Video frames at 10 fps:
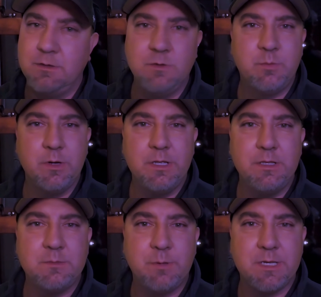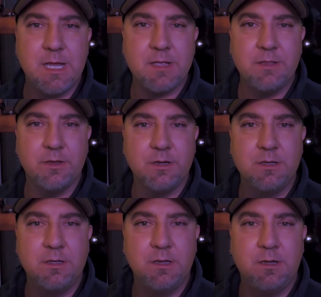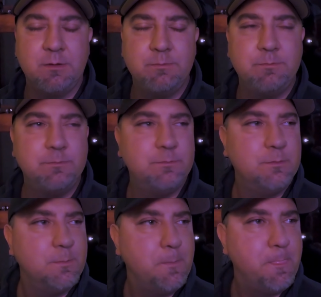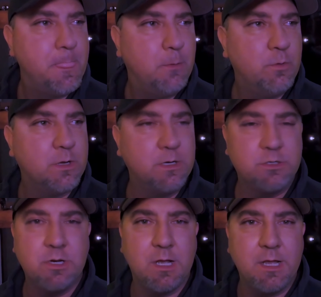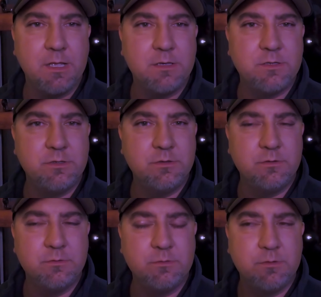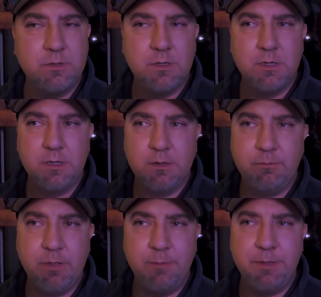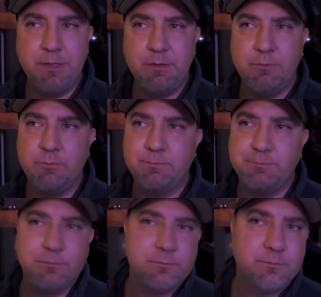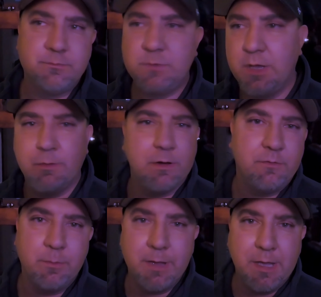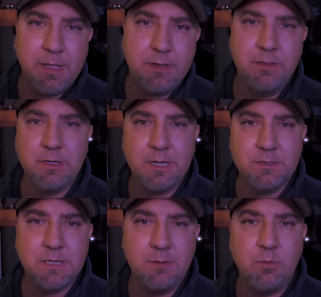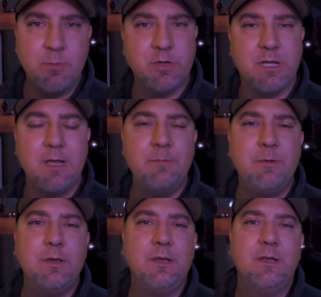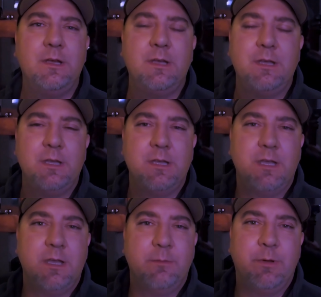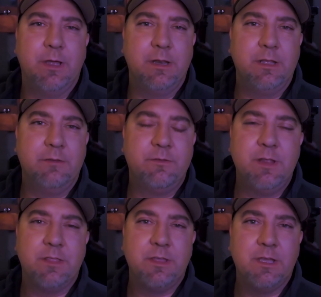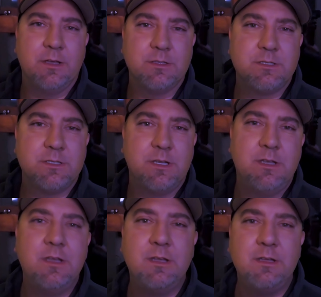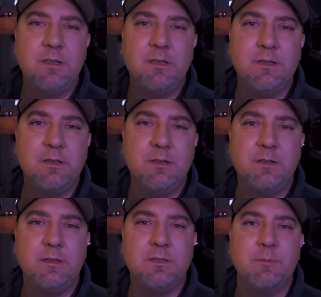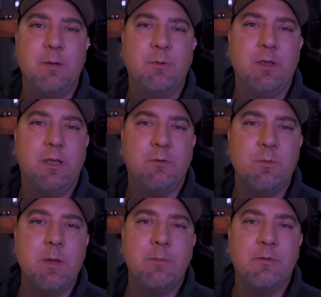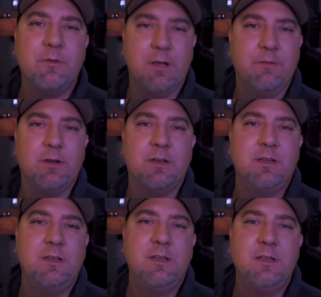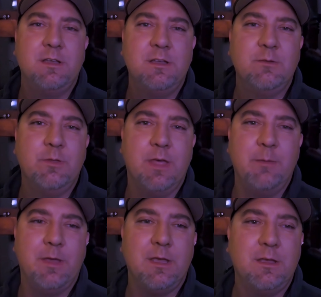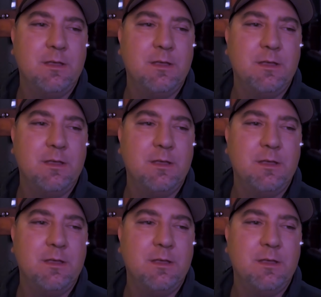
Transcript: was pretty spectacular. Um, we're gonna try to maybe get ready for bed and look outside one more time but if nothing else, it's a memory I'll remember forever with Amy.